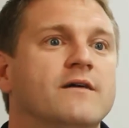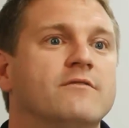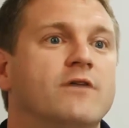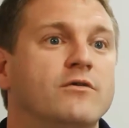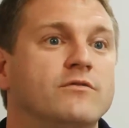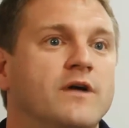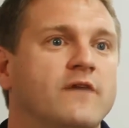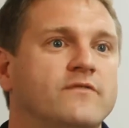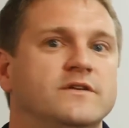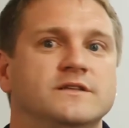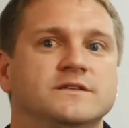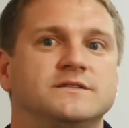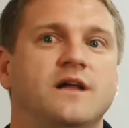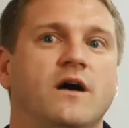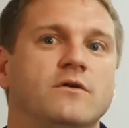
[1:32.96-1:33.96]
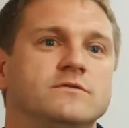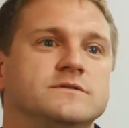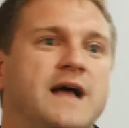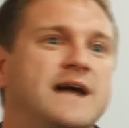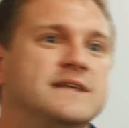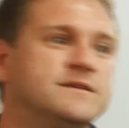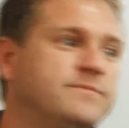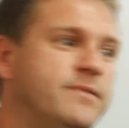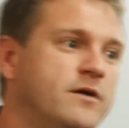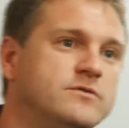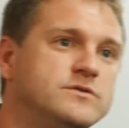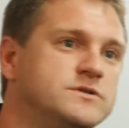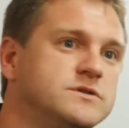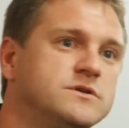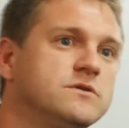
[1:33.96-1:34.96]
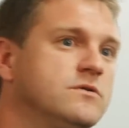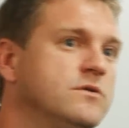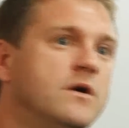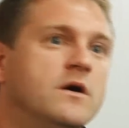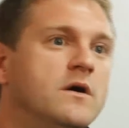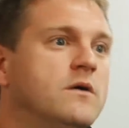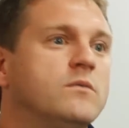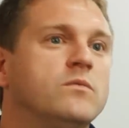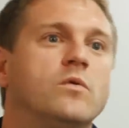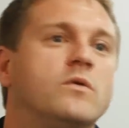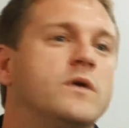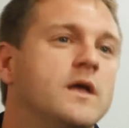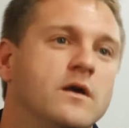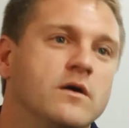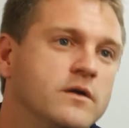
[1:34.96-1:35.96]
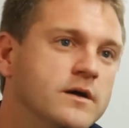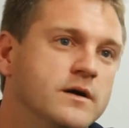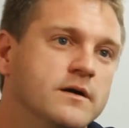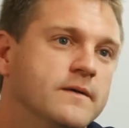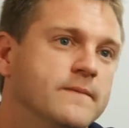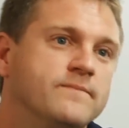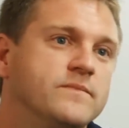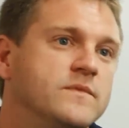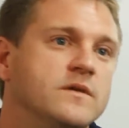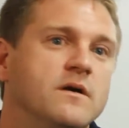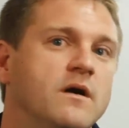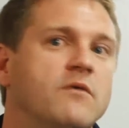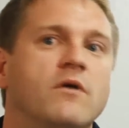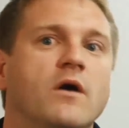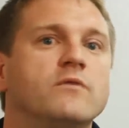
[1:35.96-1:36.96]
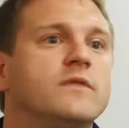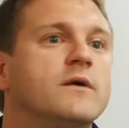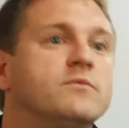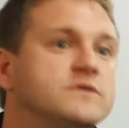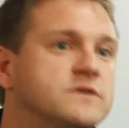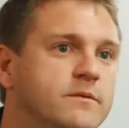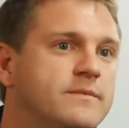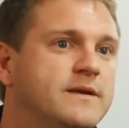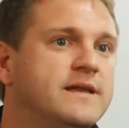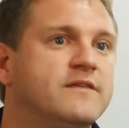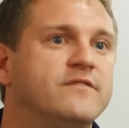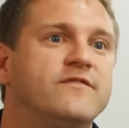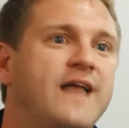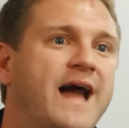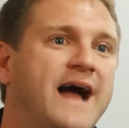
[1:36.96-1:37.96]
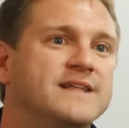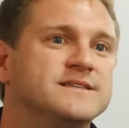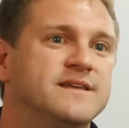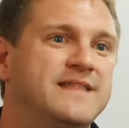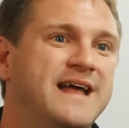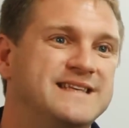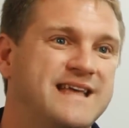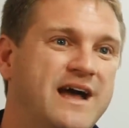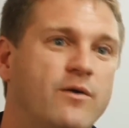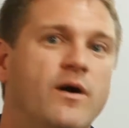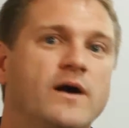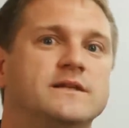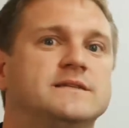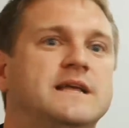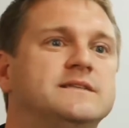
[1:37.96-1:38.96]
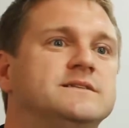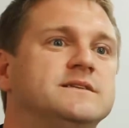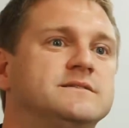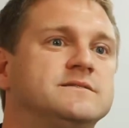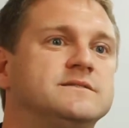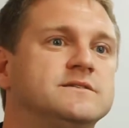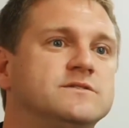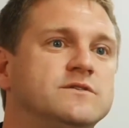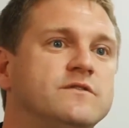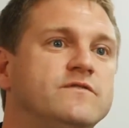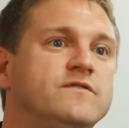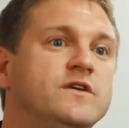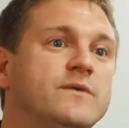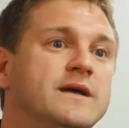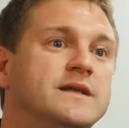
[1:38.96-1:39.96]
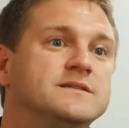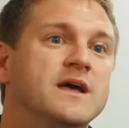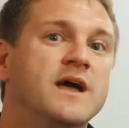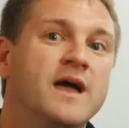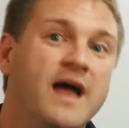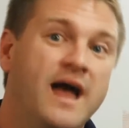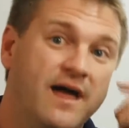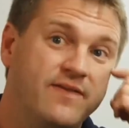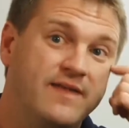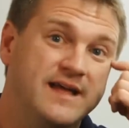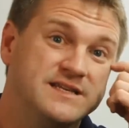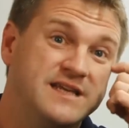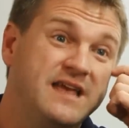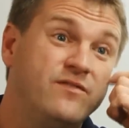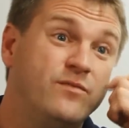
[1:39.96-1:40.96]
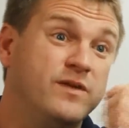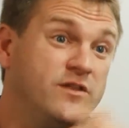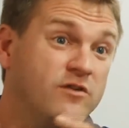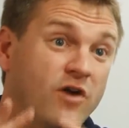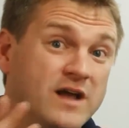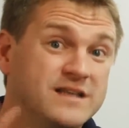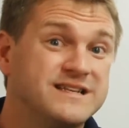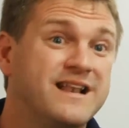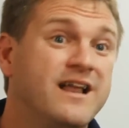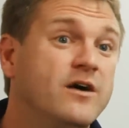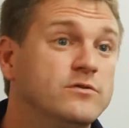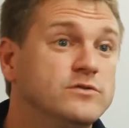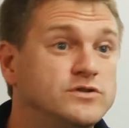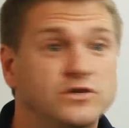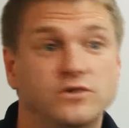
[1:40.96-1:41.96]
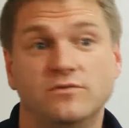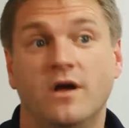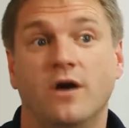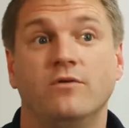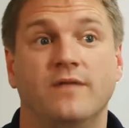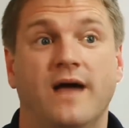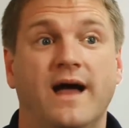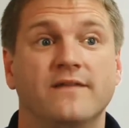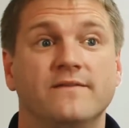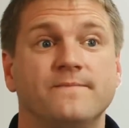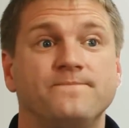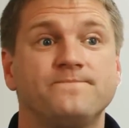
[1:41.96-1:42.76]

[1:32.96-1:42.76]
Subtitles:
road covered in stones as opposed to walking on a road that was completely flat. And that's how I tend to sort of view it. And that's even with your eyes closed, you know that.